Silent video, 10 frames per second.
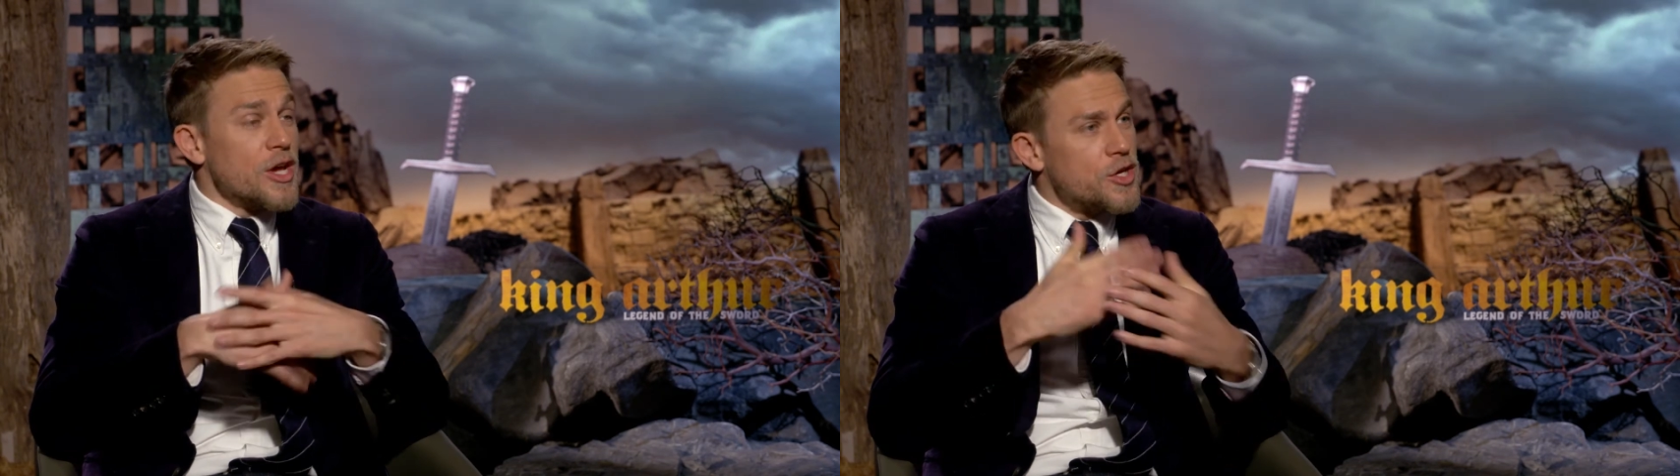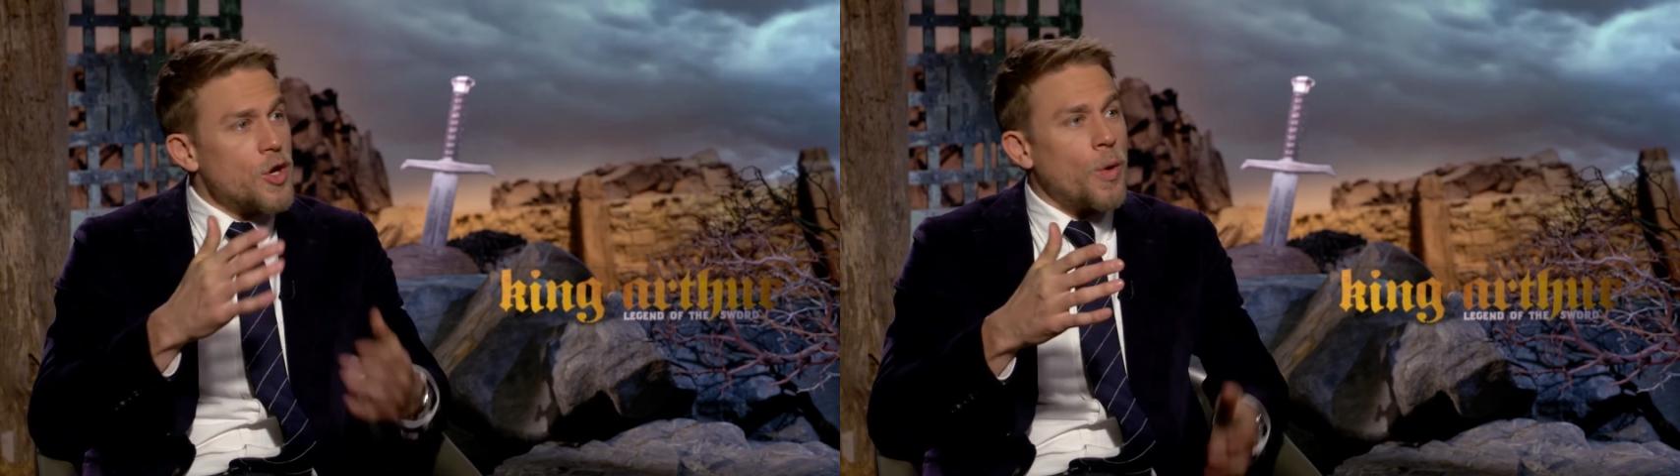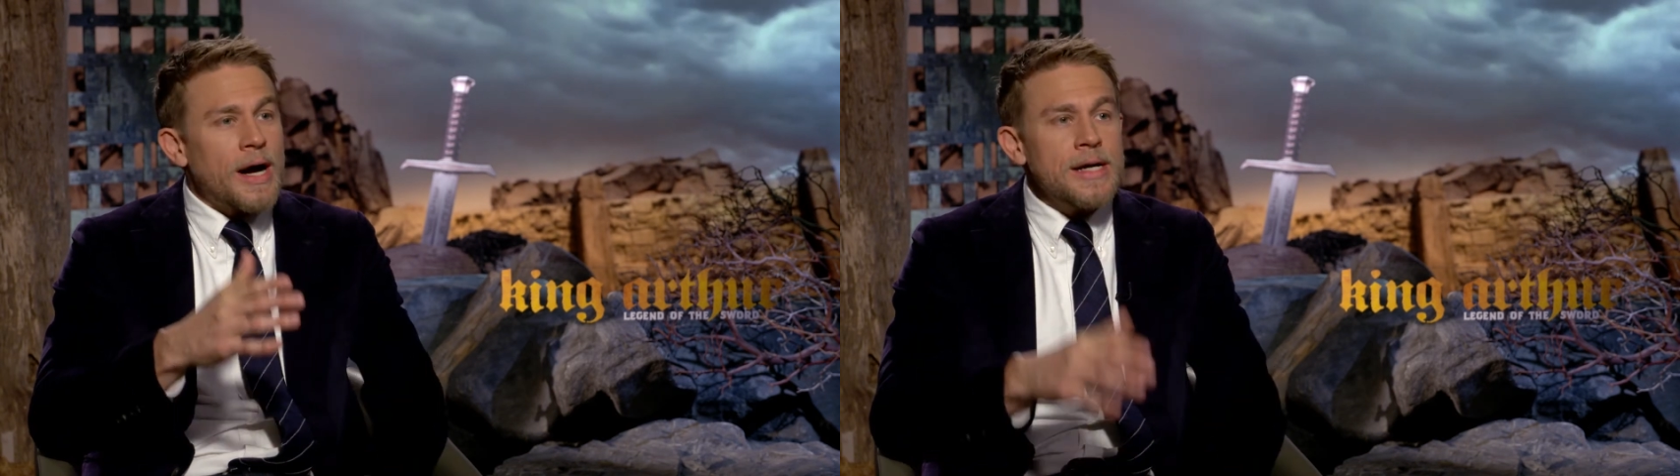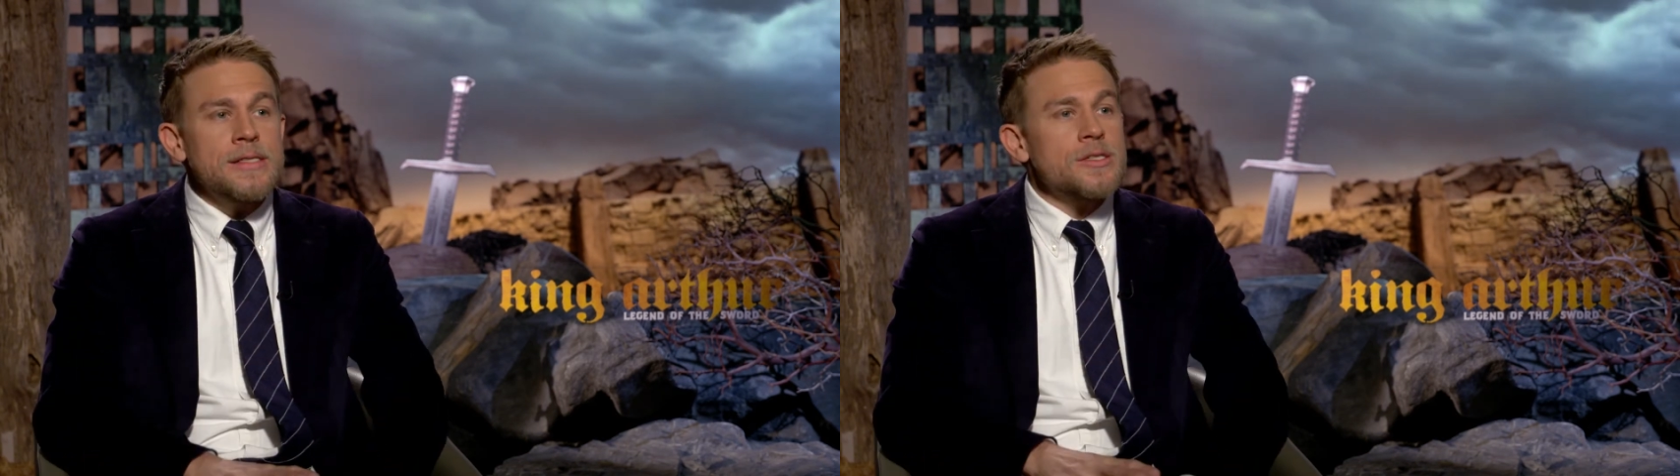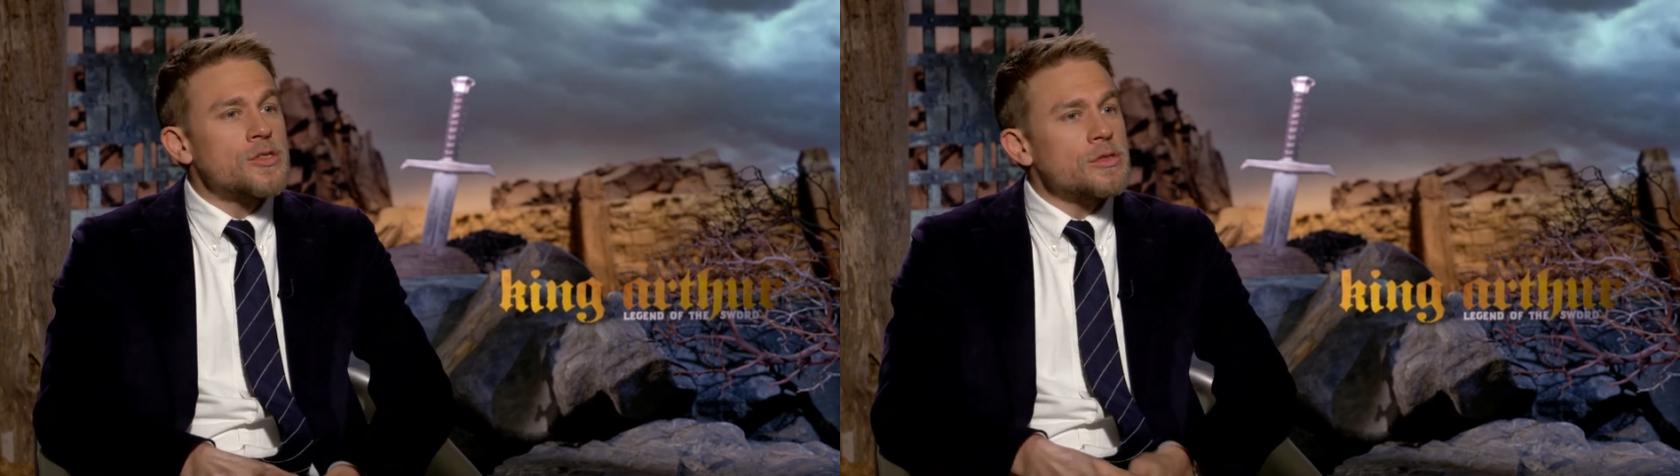You know, I
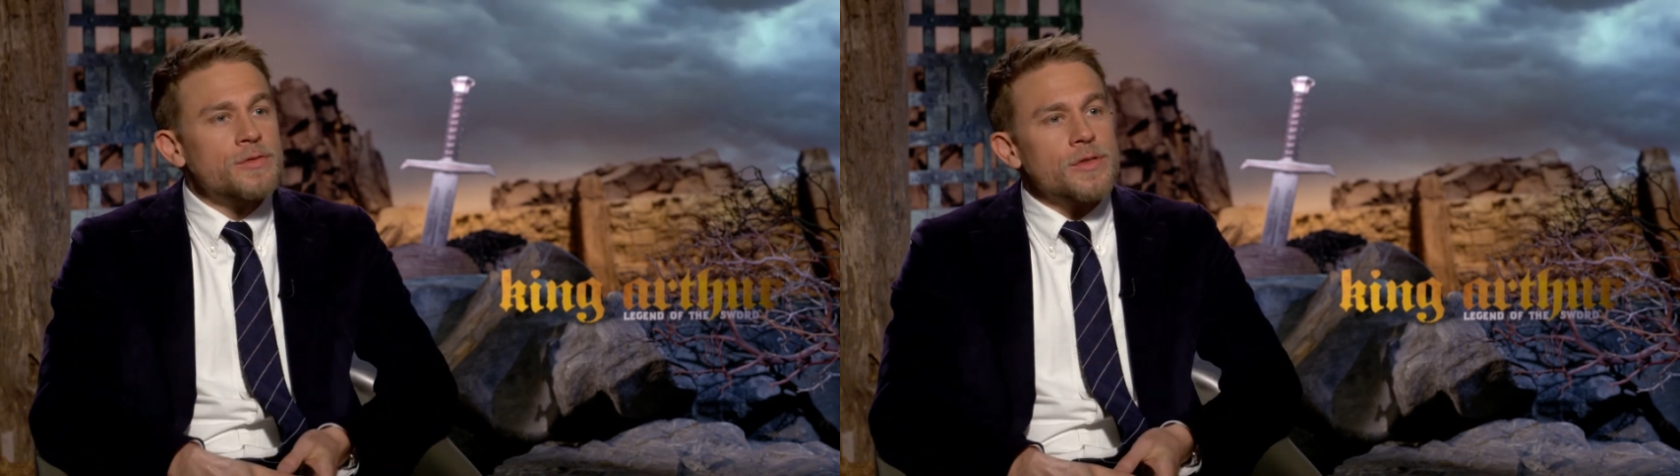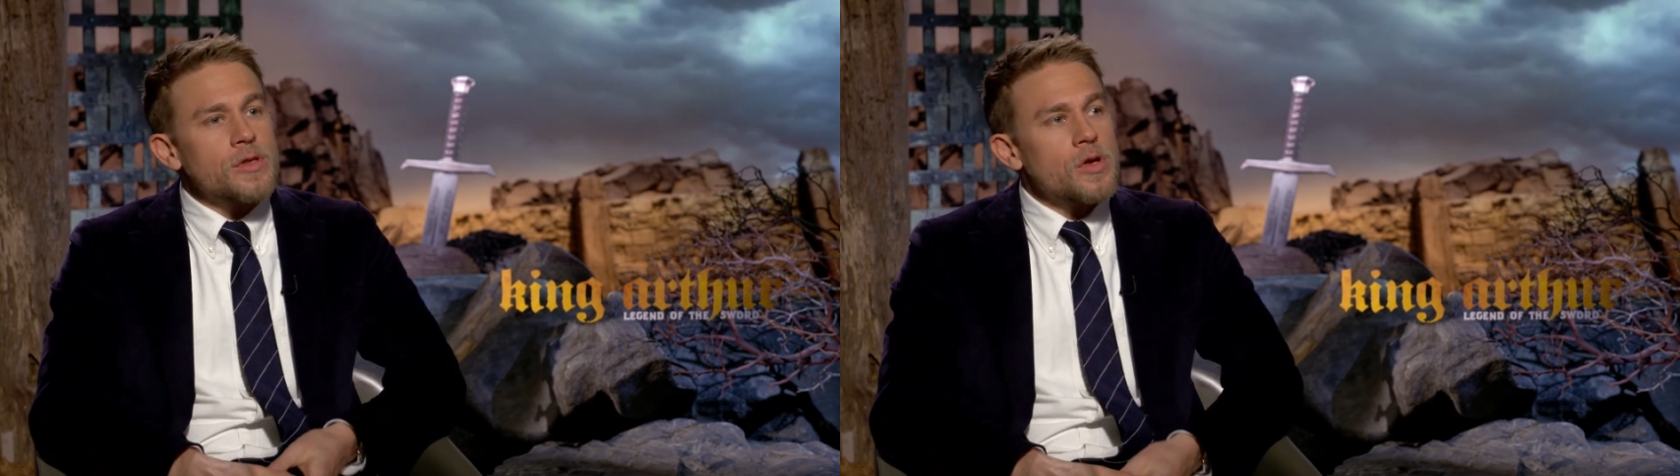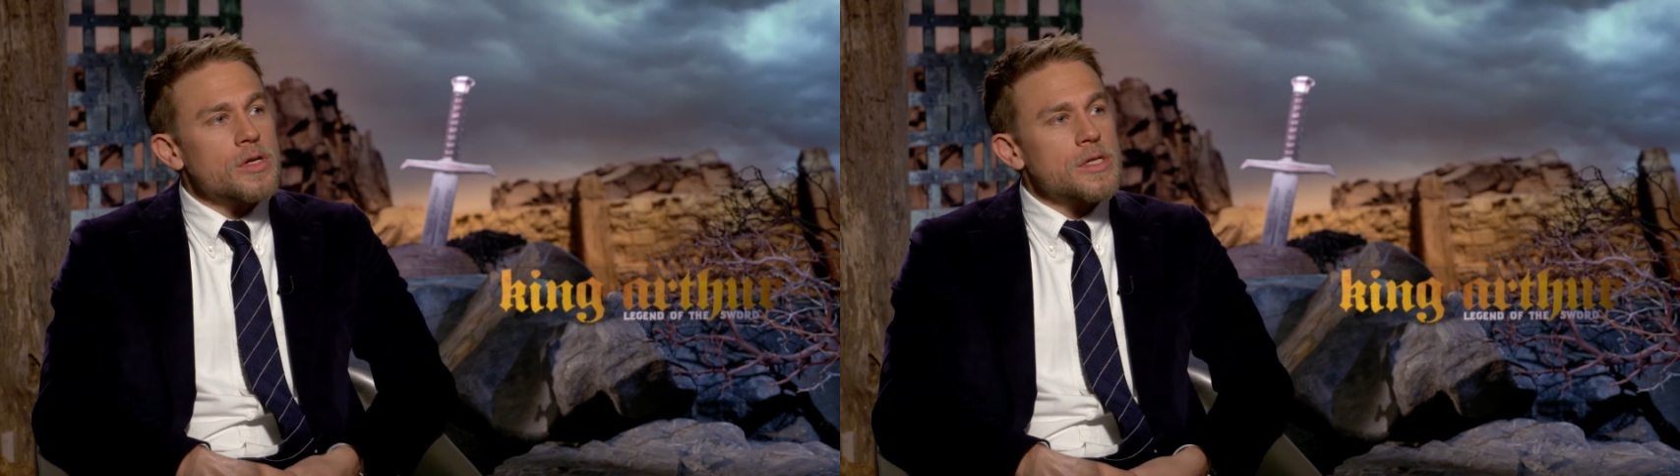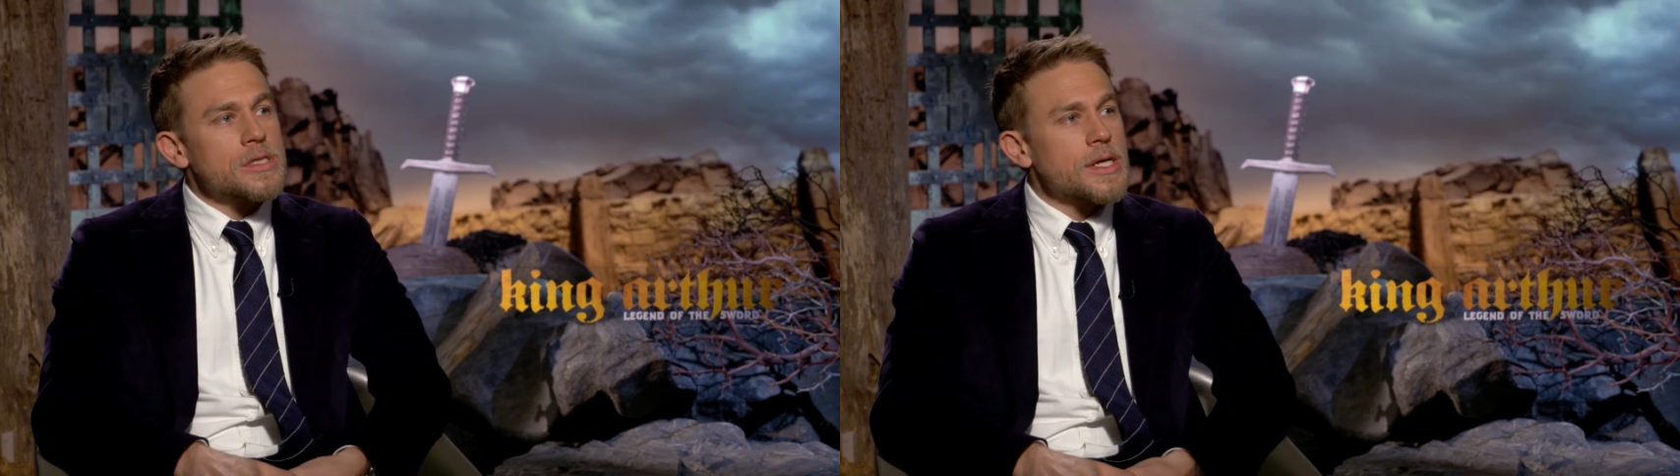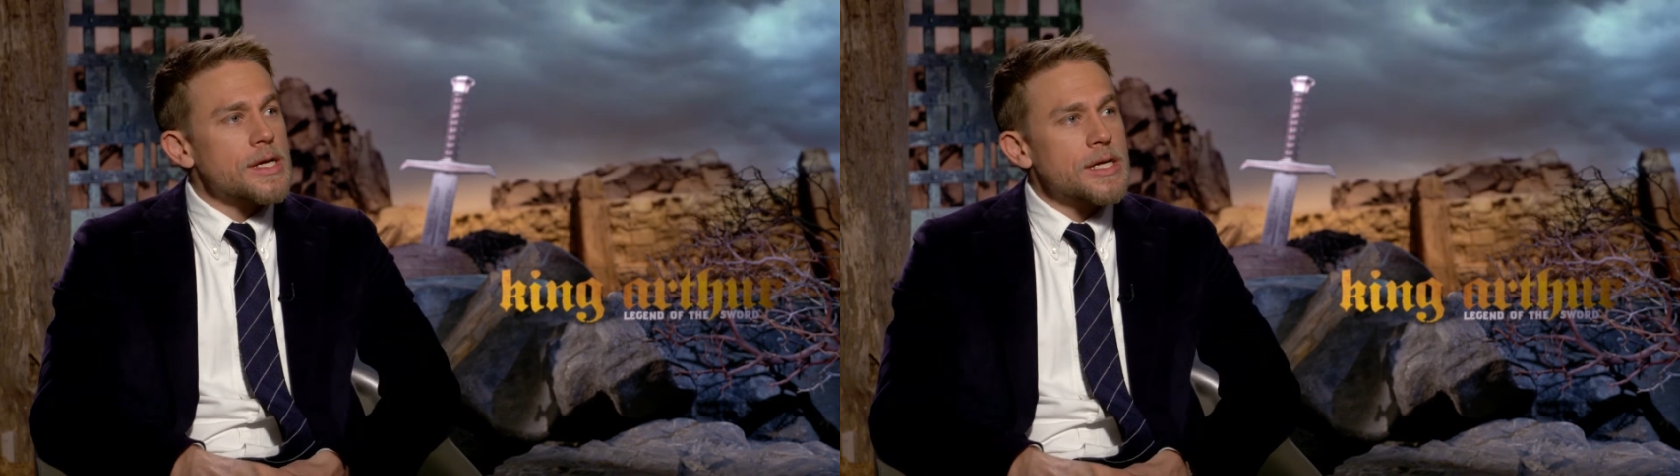did too for the longest
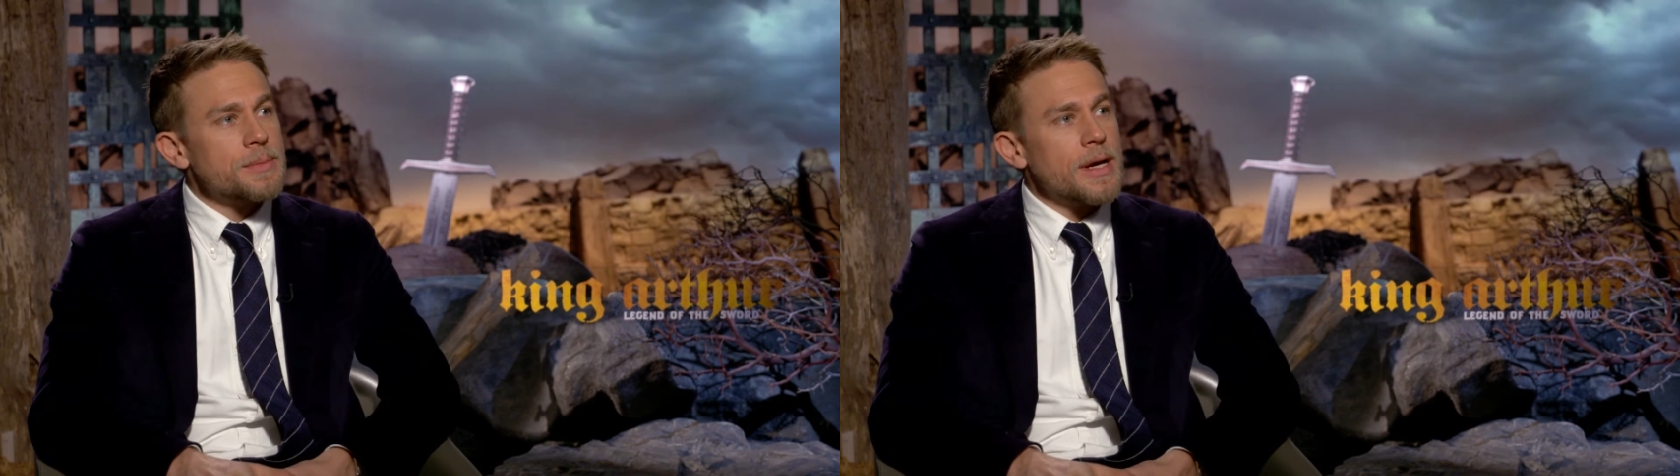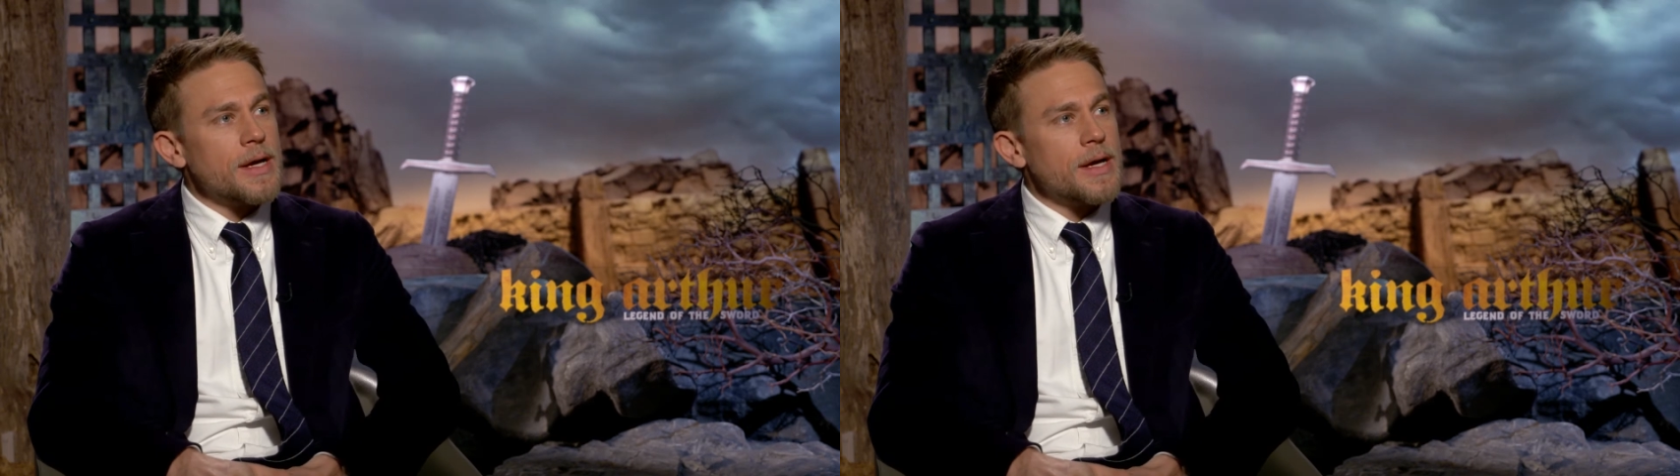time.